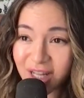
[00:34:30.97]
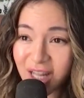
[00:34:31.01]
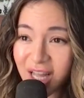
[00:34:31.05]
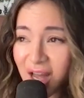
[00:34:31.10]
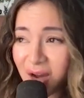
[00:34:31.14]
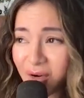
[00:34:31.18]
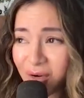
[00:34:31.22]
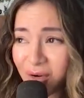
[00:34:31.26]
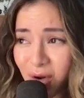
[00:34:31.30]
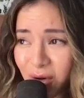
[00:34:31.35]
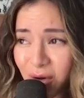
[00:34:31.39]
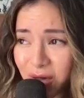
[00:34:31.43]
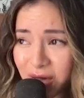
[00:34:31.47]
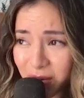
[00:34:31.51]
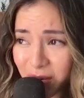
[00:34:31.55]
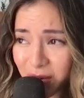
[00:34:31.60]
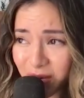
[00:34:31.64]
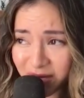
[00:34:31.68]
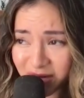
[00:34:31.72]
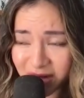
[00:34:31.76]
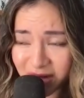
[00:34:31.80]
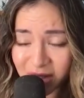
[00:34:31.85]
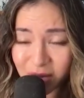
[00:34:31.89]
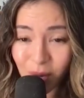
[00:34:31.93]
Like, I don't know. I think
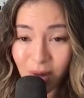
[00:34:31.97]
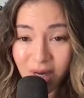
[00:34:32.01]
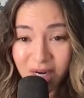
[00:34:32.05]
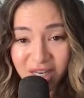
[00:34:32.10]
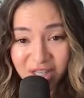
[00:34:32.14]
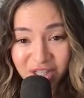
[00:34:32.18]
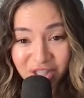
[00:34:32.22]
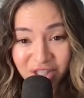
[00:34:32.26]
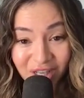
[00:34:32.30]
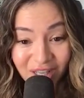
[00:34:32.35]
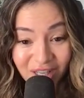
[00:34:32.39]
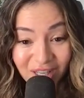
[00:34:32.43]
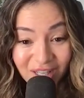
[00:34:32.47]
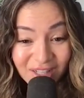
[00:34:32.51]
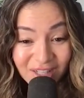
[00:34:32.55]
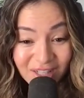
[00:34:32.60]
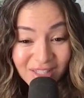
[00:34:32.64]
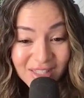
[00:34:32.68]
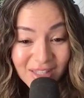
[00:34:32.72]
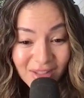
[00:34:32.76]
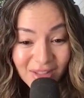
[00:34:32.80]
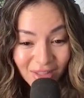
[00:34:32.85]
we have like 20 chickens.